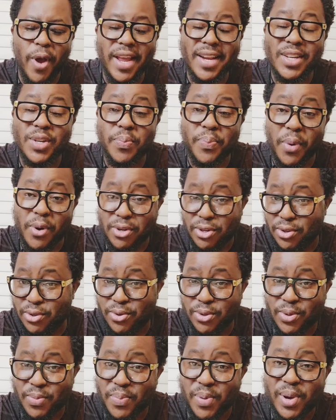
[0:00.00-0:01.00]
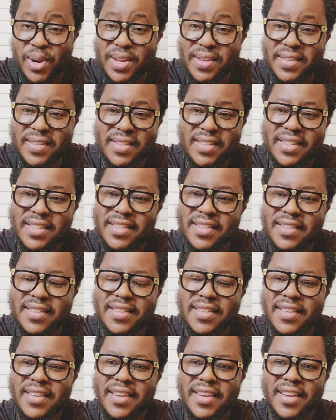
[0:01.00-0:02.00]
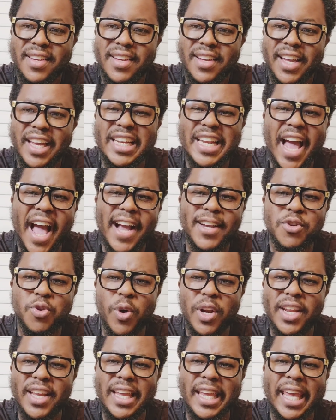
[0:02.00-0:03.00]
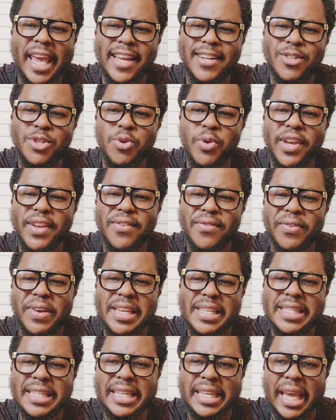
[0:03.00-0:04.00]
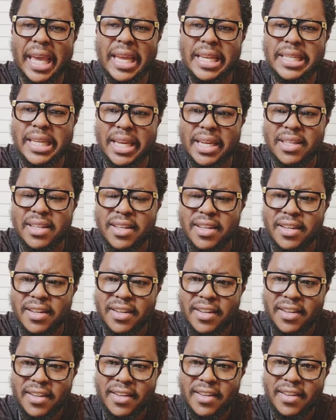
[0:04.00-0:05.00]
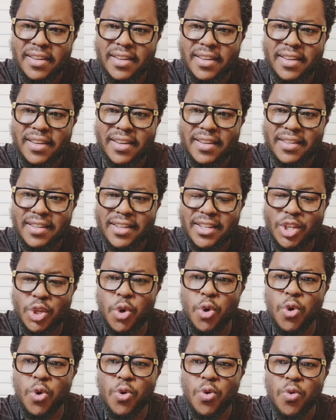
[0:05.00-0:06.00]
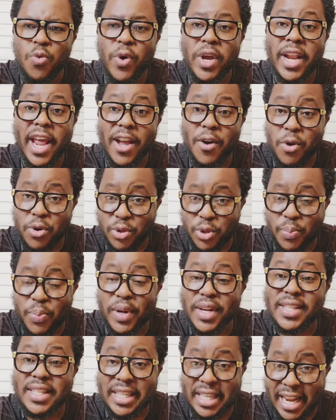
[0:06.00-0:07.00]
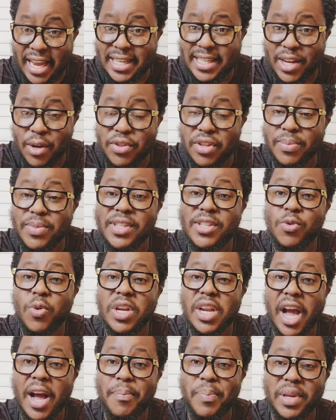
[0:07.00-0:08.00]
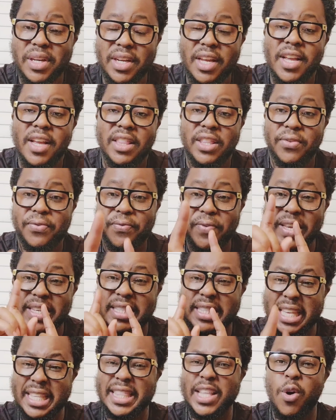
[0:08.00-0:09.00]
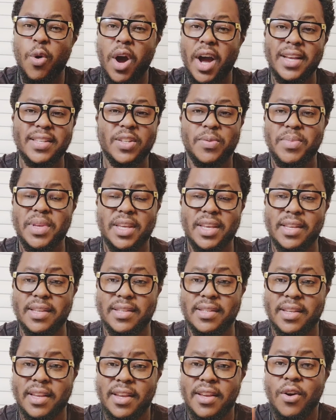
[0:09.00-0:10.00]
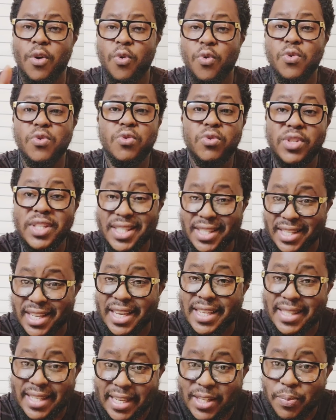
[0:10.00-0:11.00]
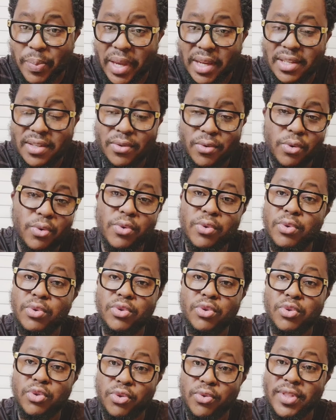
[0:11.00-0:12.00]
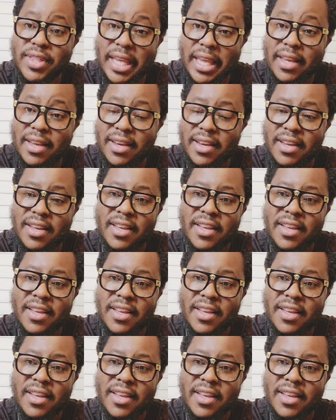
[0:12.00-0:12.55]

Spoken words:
and report you to the police and actually get you investigated. When I go to the police and then I tell them this is what happened, the first thing they'll ask me is, who is a suspect? Who do you think